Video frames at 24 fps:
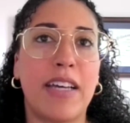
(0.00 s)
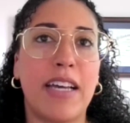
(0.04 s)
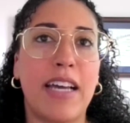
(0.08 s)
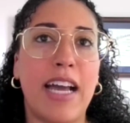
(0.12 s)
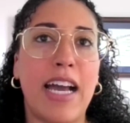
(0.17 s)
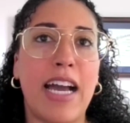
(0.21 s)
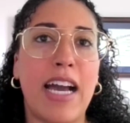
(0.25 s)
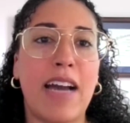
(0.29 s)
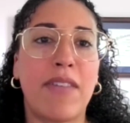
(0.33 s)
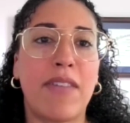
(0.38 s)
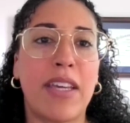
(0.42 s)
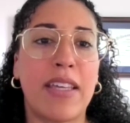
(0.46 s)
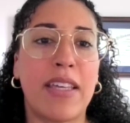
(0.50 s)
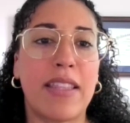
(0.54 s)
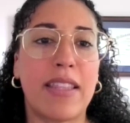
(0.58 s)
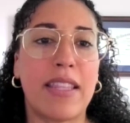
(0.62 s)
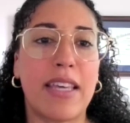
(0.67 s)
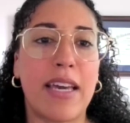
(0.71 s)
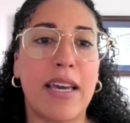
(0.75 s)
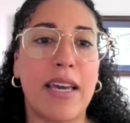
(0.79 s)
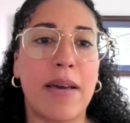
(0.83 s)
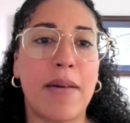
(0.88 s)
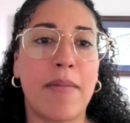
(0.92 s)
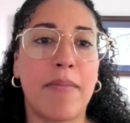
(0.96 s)
having
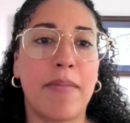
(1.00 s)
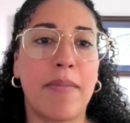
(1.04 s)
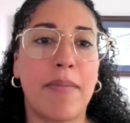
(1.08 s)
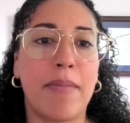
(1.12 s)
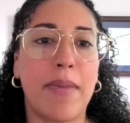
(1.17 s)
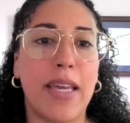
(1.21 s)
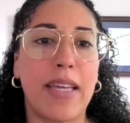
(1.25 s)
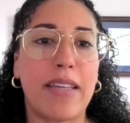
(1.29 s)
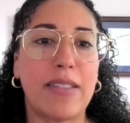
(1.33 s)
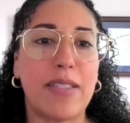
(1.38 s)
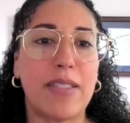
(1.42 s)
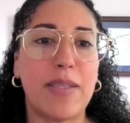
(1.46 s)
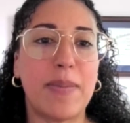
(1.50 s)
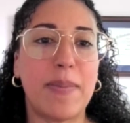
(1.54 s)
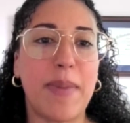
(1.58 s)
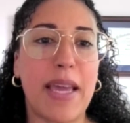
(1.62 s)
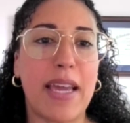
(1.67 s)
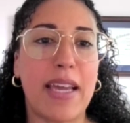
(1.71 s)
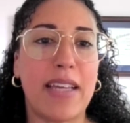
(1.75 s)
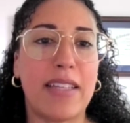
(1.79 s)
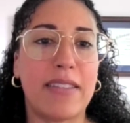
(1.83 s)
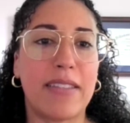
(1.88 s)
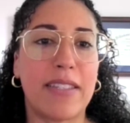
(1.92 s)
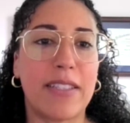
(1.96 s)
them
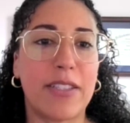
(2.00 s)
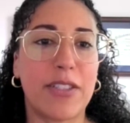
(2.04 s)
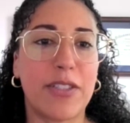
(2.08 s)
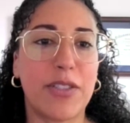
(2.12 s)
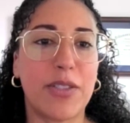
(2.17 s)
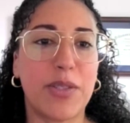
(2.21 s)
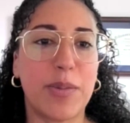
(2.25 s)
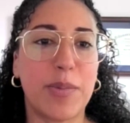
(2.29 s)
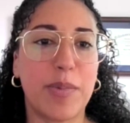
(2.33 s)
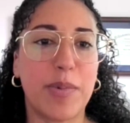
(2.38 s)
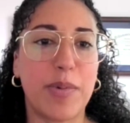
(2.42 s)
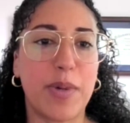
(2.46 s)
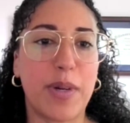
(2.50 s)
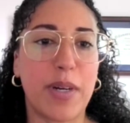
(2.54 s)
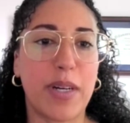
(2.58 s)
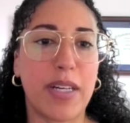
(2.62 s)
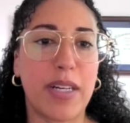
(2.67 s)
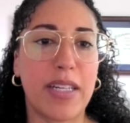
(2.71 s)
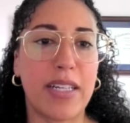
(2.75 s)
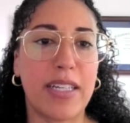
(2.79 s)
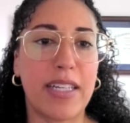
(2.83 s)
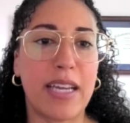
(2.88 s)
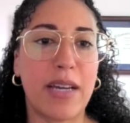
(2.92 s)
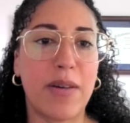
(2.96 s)
expand their
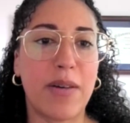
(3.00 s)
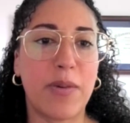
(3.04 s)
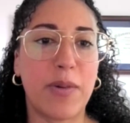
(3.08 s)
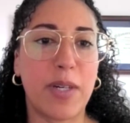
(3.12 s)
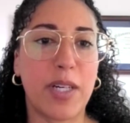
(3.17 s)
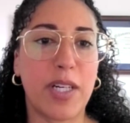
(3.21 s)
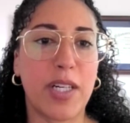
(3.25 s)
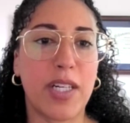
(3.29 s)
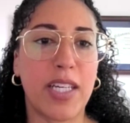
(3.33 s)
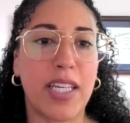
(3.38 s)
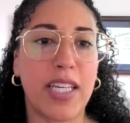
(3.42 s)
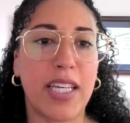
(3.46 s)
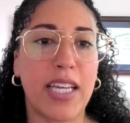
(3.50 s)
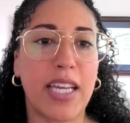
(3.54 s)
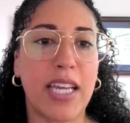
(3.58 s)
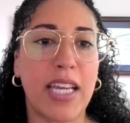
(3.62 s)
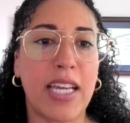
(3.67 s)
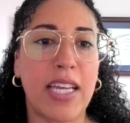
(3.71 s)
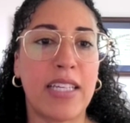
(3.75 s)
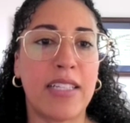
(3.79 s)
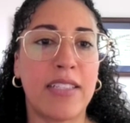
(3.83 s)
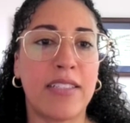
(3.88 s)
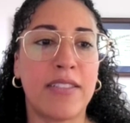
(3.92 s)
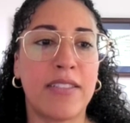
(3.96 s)
support network
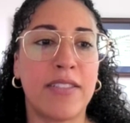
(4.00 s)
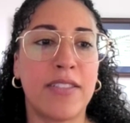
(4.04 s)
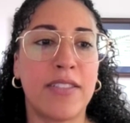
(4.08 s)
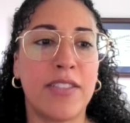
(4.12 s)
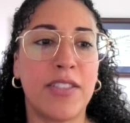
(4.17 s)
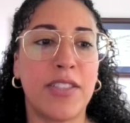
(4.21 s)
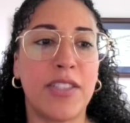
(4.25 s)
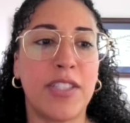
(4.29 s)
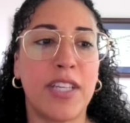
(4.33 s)
and